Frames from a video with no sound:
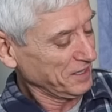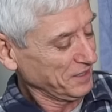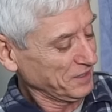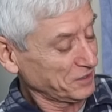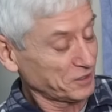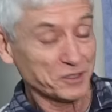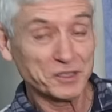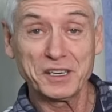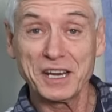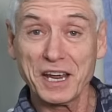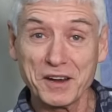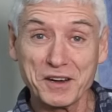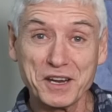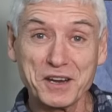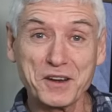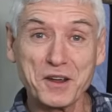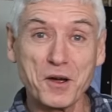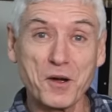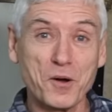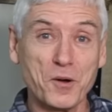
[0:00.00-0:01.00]
So now you
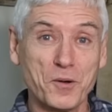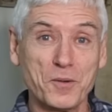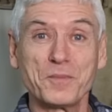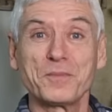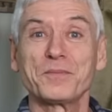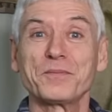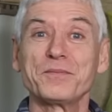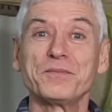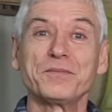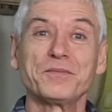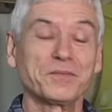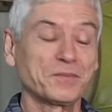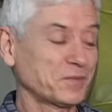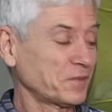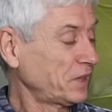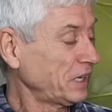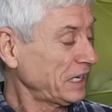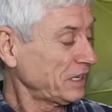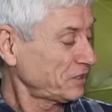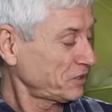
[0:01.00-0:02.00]
know.
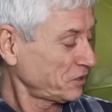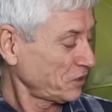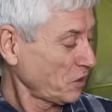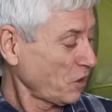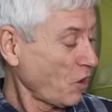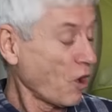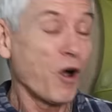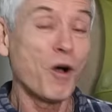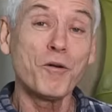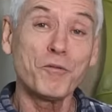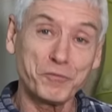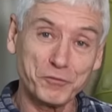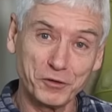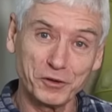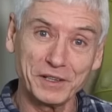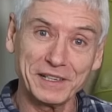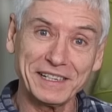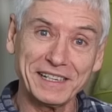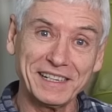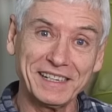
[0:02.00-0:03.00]
This
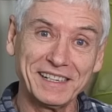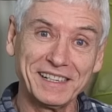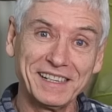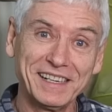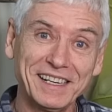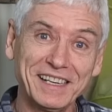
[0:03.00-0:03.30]
hopefully